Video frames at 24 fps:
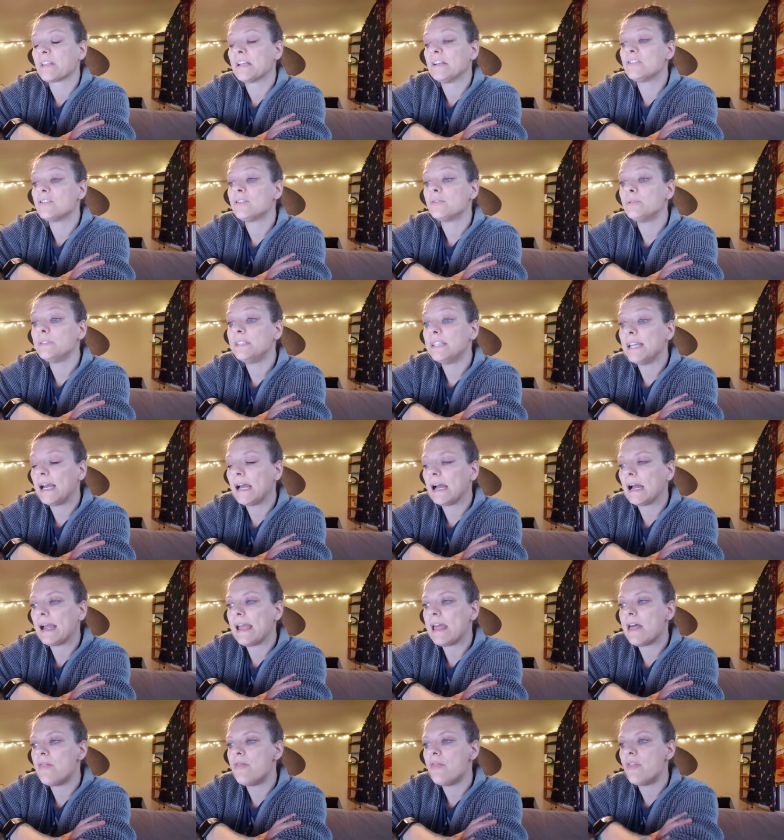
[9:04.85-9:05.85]
So yeah,
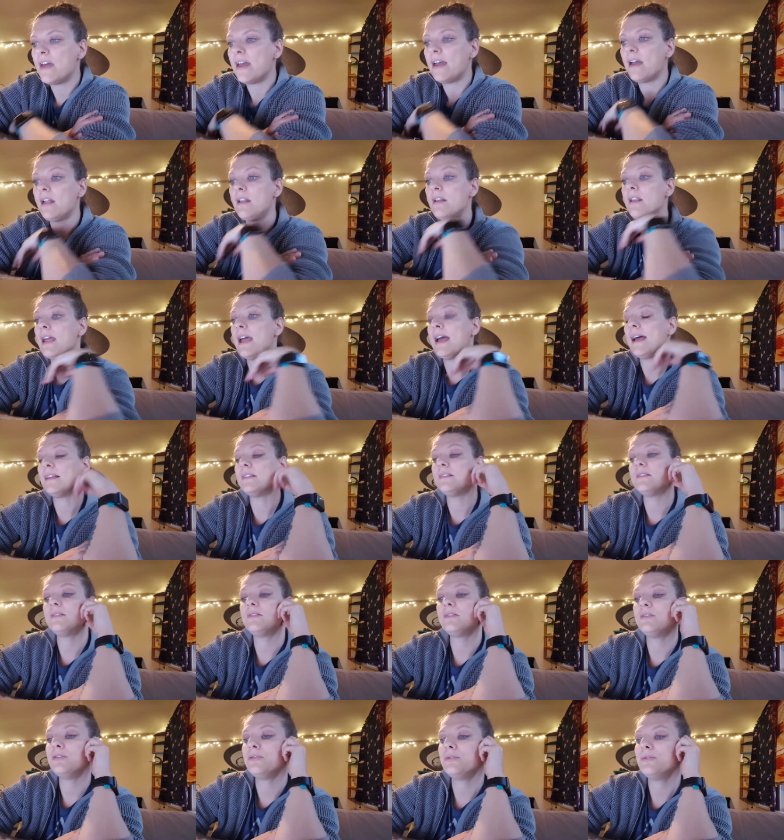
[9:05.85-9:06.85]
and then as
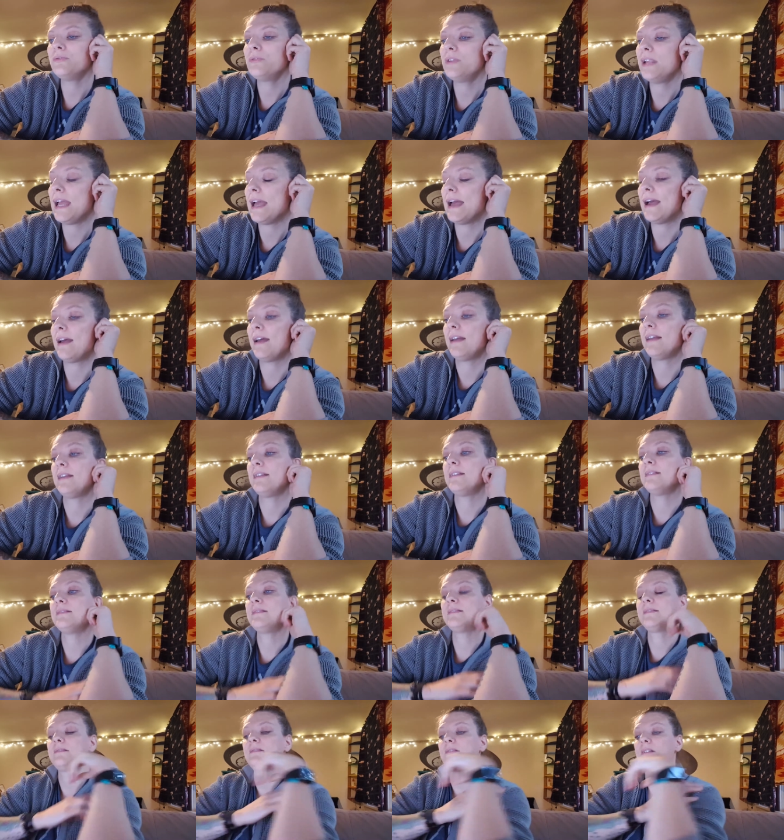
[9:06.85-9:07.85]
soon
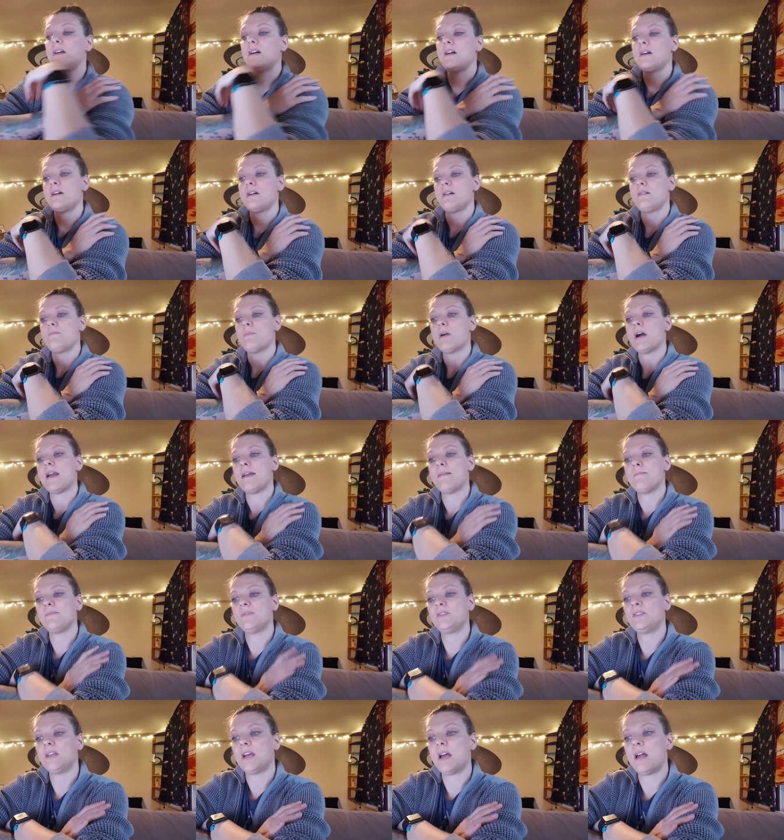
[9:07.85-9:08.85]
as
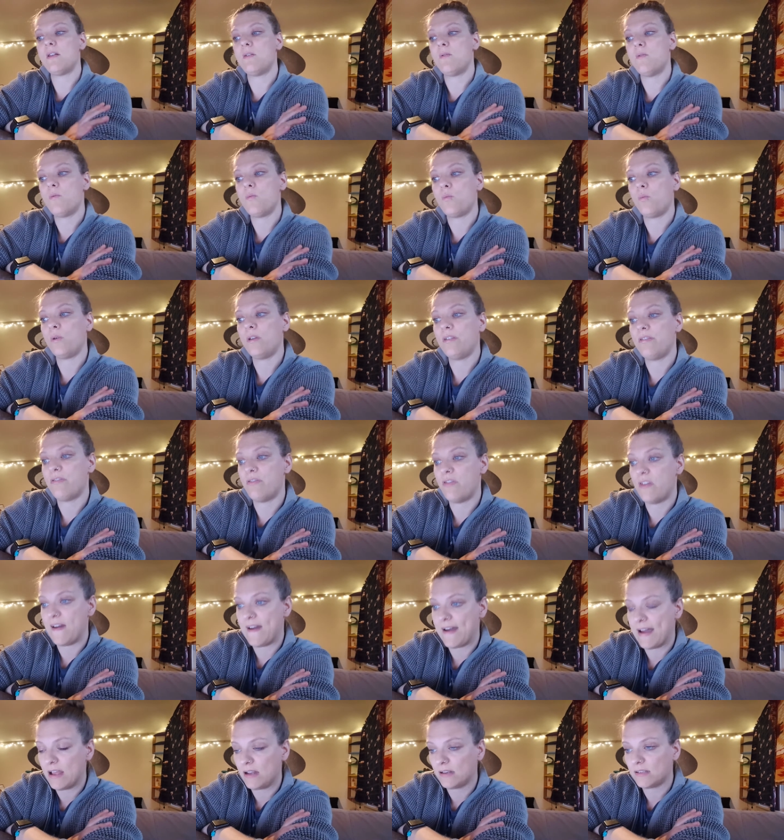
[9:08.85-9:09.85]
I'm done with
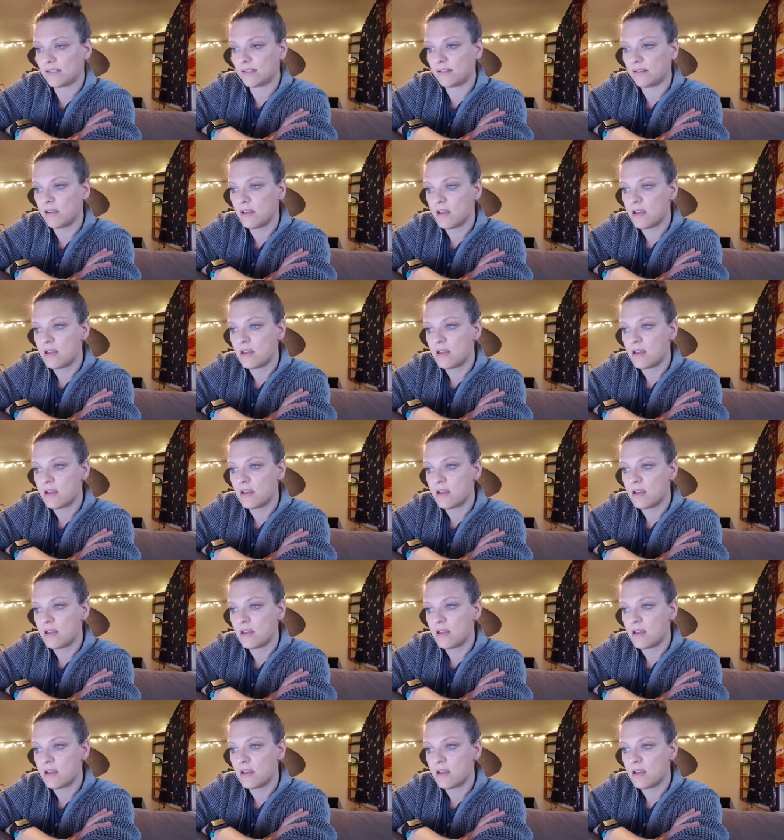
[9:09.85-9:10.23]
that,